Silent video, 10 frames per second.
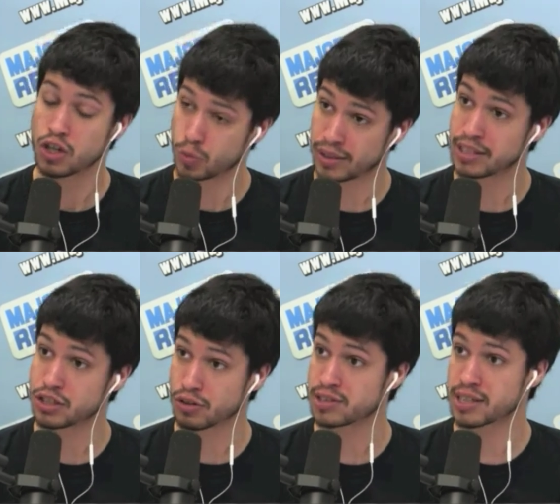to an
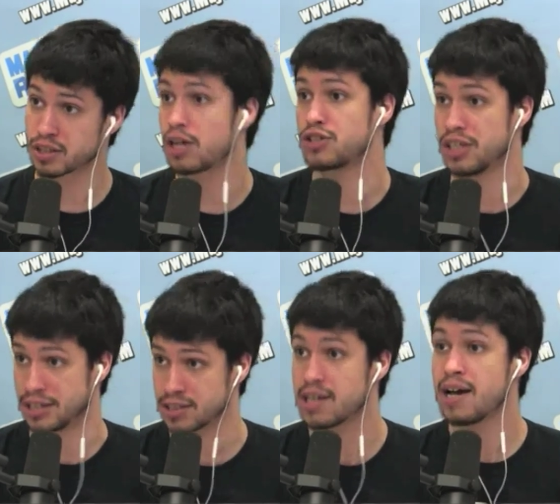additional 6
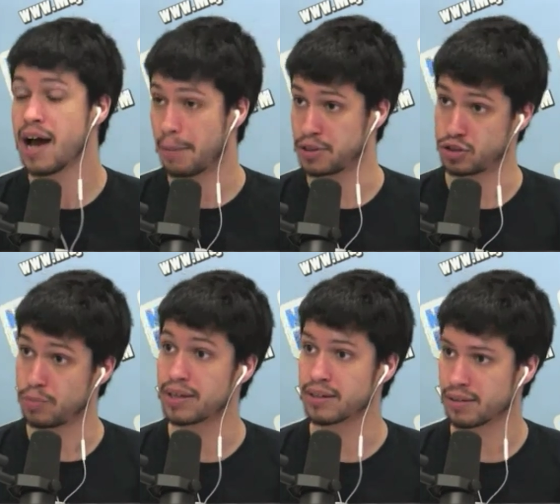countries. I'm
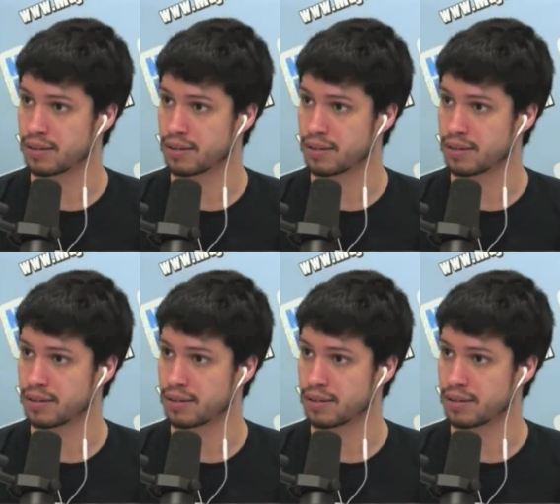assuming...